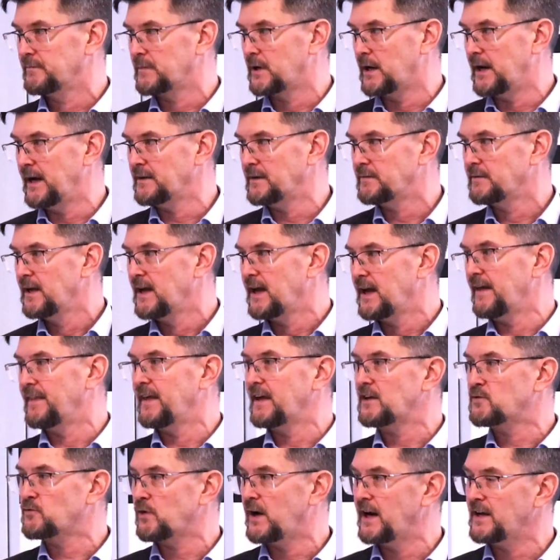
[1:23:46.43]
Right, and
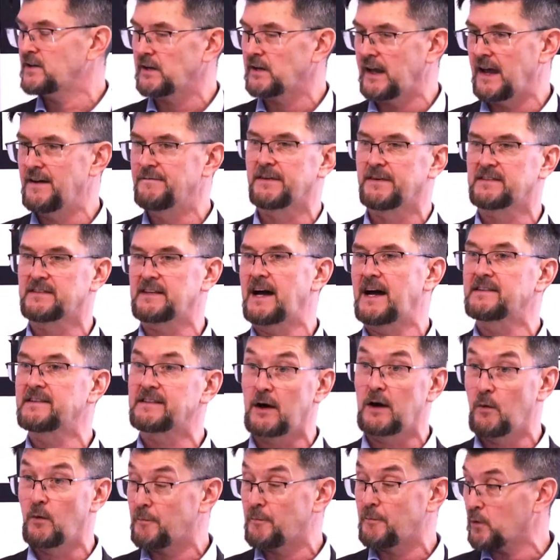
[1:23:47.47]
they try to emphasize
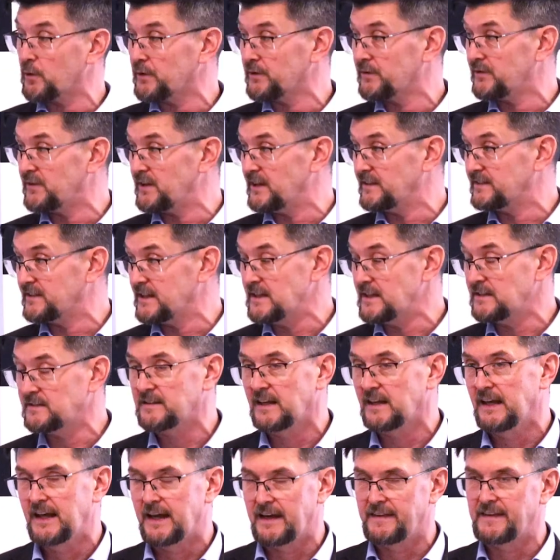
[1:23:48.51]
how important this is,
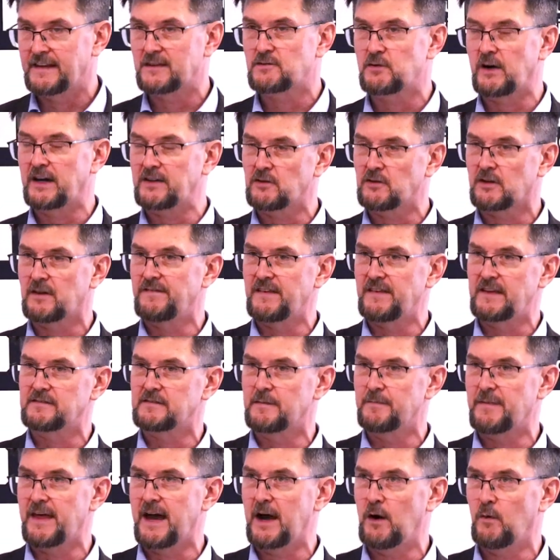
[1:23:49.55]
and they try to convince
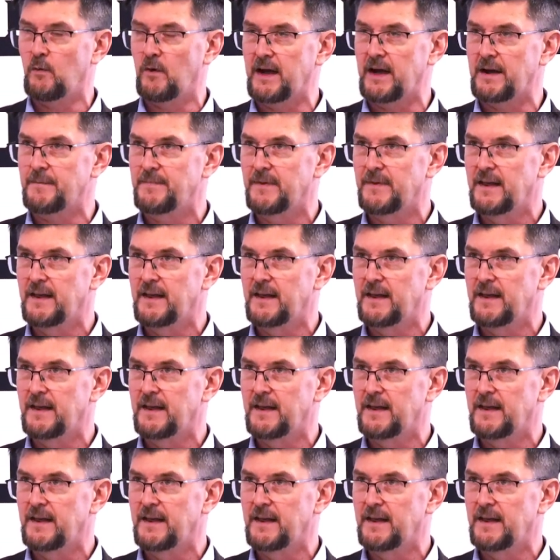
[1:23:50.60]
them that way.